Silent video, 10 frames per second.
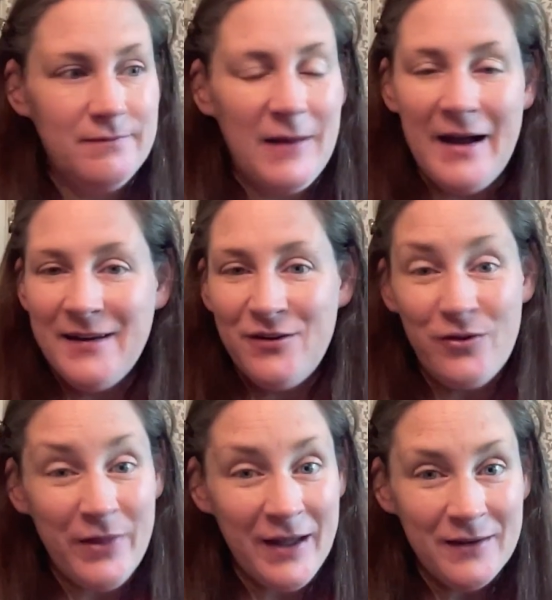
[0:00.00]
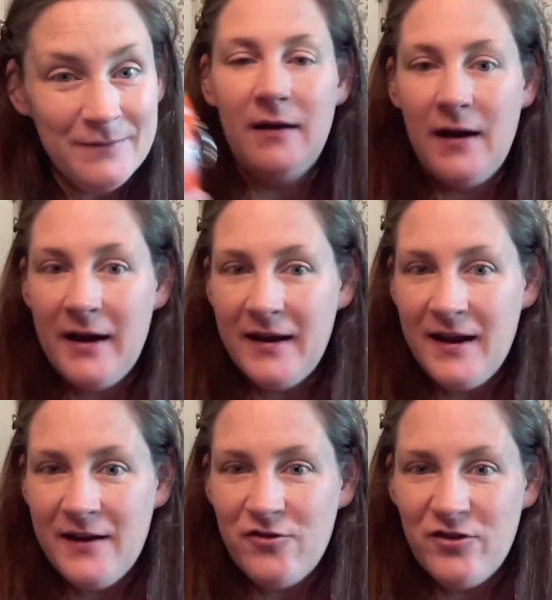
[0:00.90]
I didn't do that. I
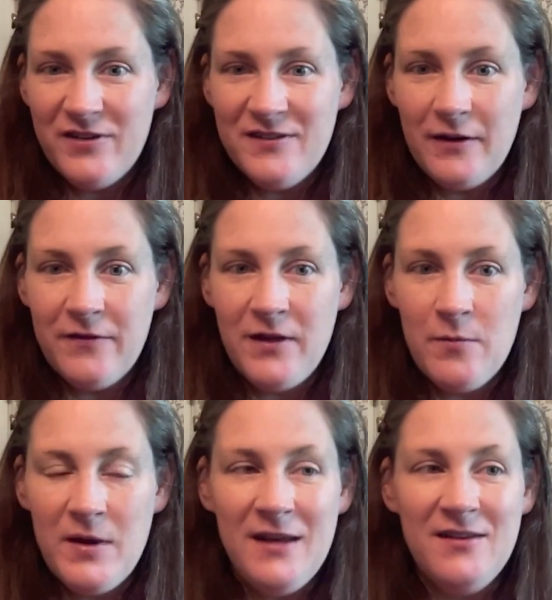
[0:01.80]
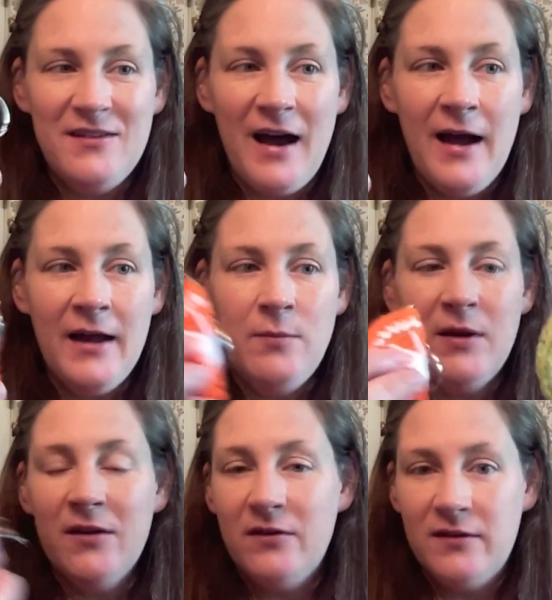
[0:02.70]
kind of just stuffed them inside
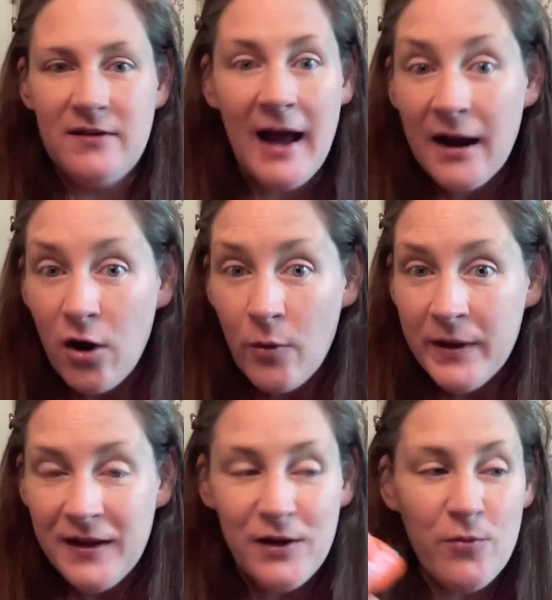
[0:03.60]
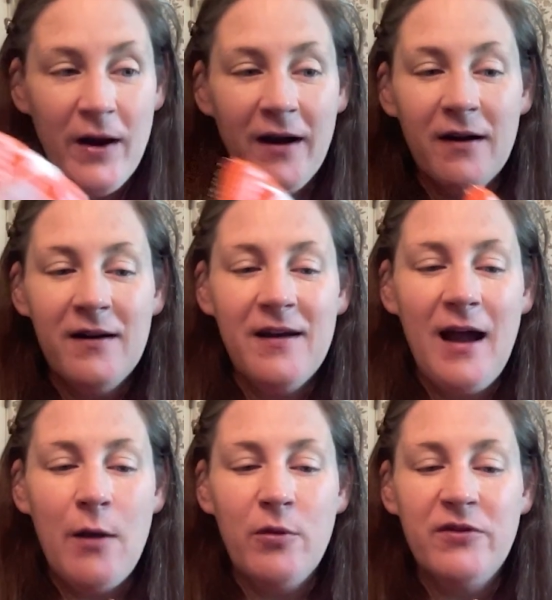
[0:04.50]
because it's not going anywhere.
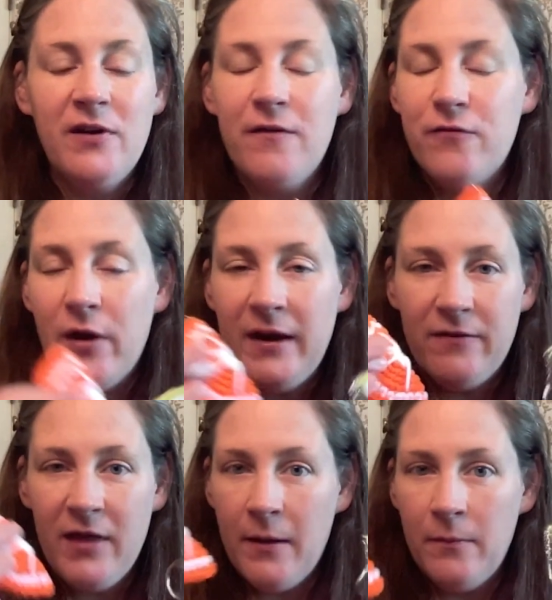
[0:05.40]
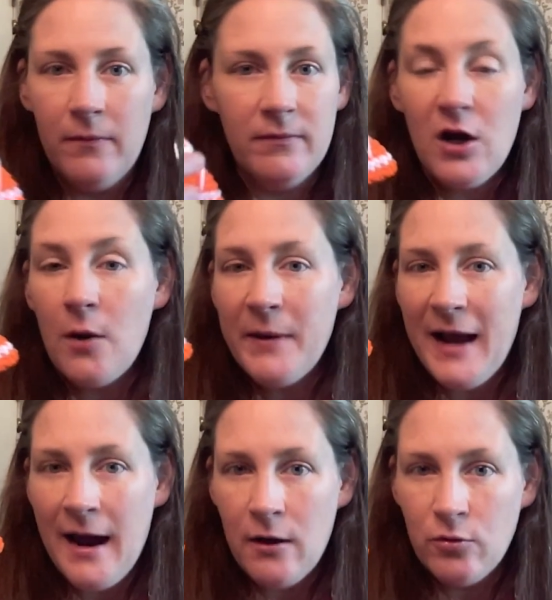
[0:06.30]
I wasn't afraid of them
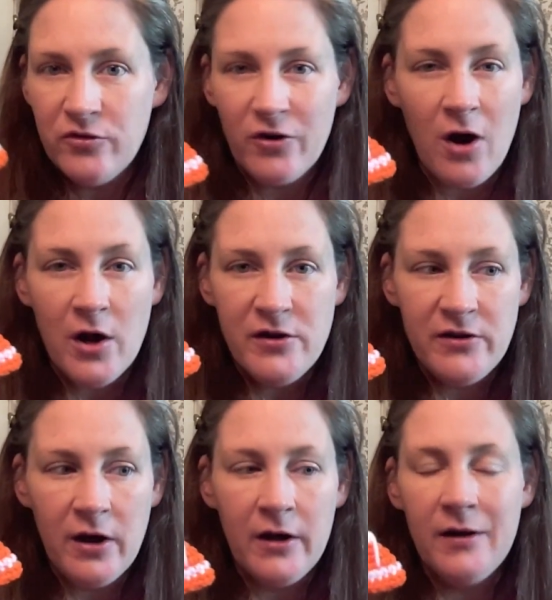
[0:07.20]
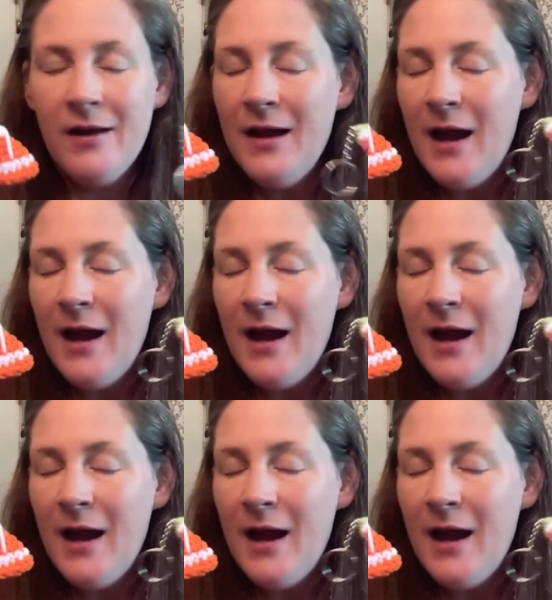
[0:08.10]
coming out or undone.